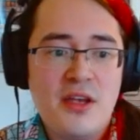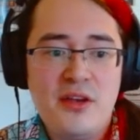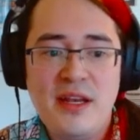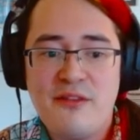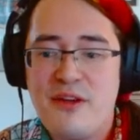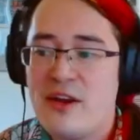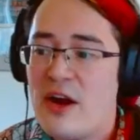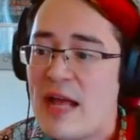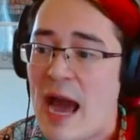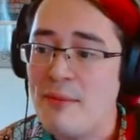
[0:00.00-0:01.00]
you need to figure
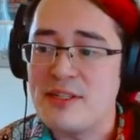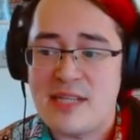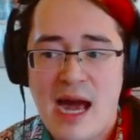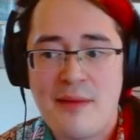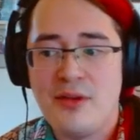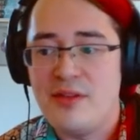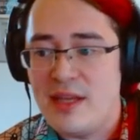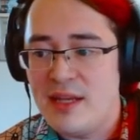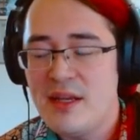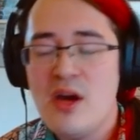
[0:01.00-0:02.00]
out how much time you
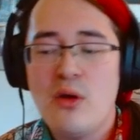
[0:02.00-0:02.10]
need,